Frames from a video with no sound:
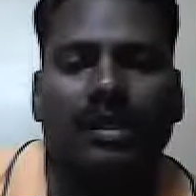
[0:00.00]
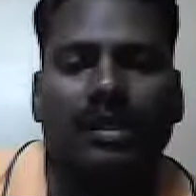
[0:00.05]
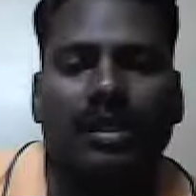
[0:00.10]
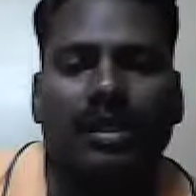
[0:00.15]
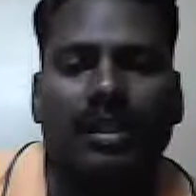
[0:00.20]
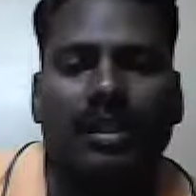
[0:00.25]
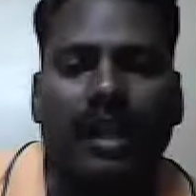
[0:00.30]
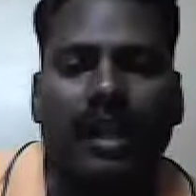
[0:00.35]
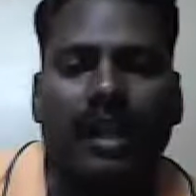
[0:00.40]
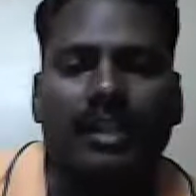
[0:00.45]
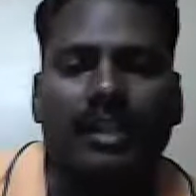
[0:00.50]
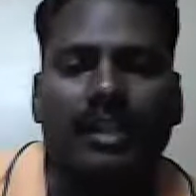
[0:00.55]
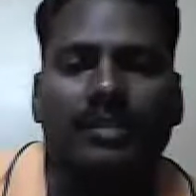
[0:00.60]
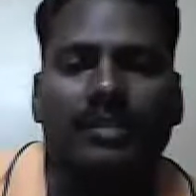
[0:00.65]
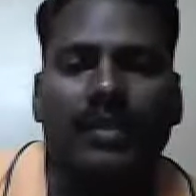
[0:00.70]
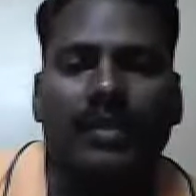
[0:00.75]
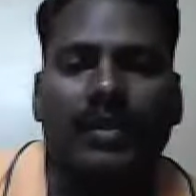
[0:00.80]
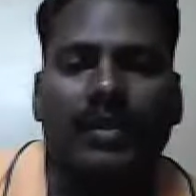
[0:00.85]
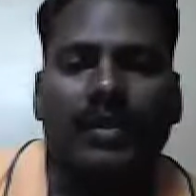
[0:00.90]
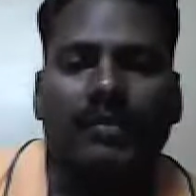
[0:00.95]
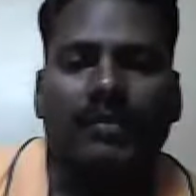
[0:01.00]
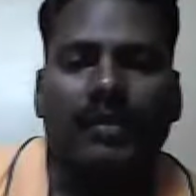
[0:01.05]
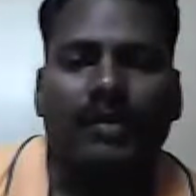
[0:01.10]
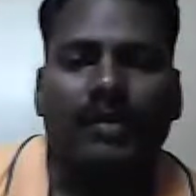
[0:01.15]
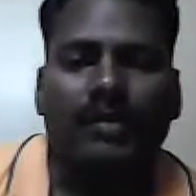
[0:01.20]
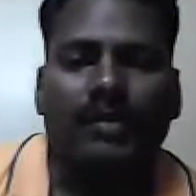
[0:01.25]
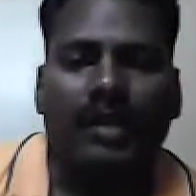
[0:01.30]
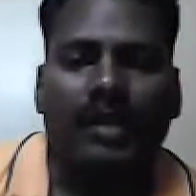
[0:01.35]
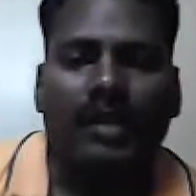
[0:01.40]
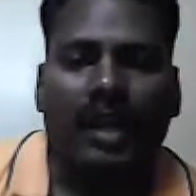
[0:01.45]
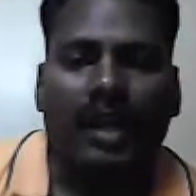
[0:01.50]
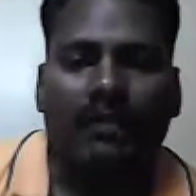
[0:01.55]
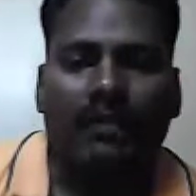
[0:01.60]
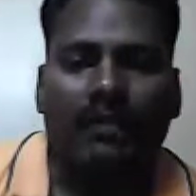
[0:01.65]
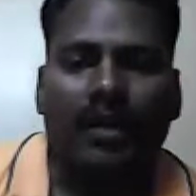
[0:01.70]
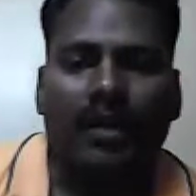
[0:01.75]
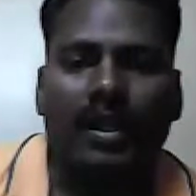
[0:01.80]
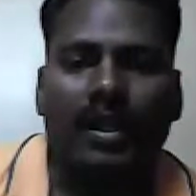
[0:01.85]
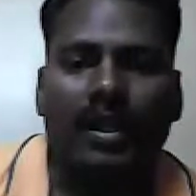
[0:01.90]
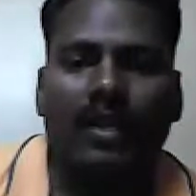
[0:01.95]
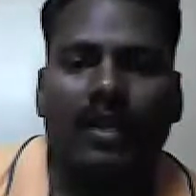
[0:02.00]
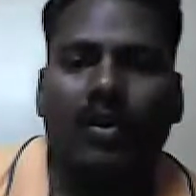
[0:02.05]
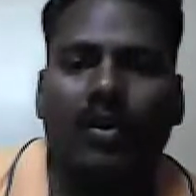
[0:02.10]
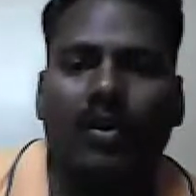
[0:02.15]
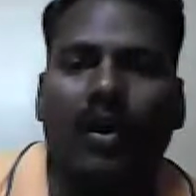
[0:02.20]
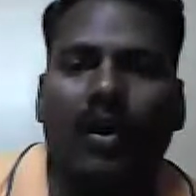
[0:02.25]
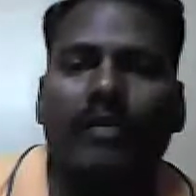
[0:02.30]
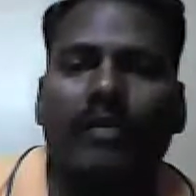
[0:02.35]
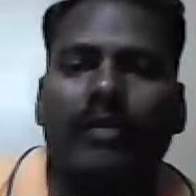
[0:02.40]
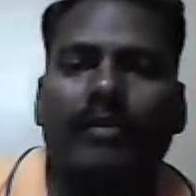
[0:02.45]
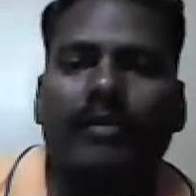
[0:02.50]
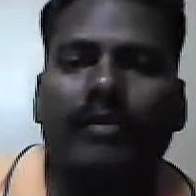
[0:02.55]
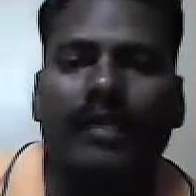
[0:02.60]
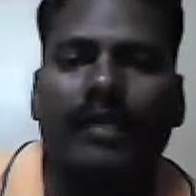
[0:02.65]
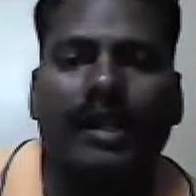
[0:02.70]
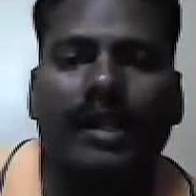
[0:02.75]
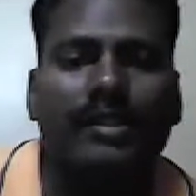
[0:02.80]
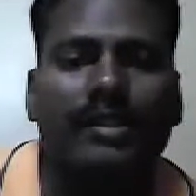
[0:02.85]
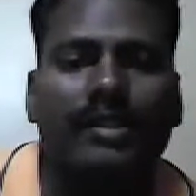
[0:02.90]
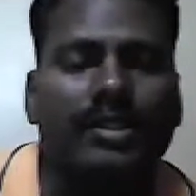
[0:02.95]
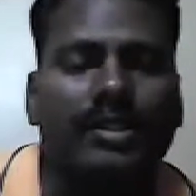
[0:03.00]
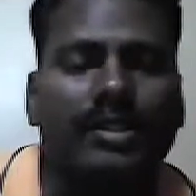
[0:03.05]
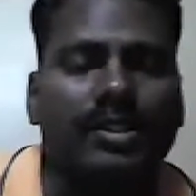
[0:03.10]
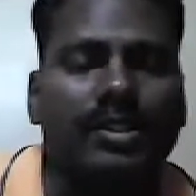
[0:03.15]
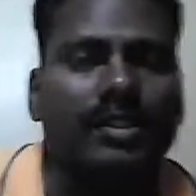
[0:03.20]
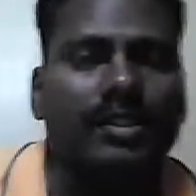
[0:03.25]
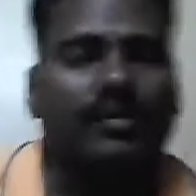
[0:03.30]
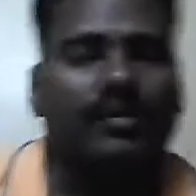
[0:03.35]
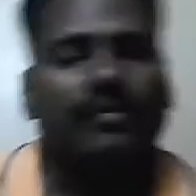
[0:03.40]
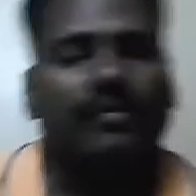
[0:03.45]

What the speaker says: lies between 15 and 14 or 15 and 16,